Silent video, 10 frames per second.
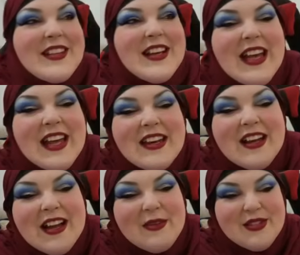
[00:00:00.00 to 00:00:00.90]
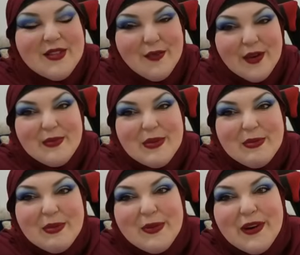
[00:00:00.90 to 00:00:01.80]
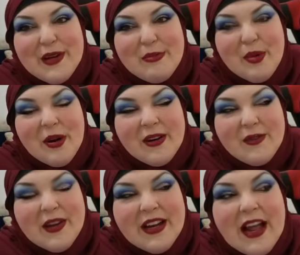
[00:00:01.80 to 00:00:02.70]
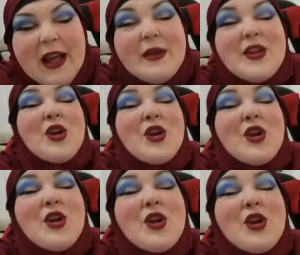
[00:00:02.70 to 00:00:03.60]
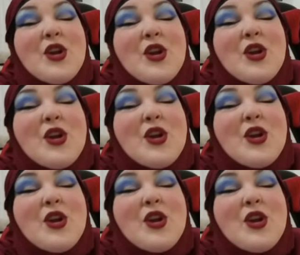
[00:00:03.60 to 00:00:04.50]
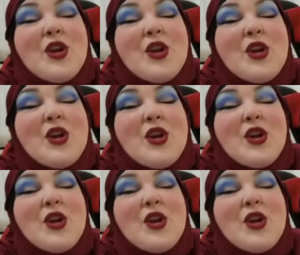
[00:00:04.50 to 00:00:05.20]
And I was afraid people were going to barf. And I, you know, she's telling another stupid story.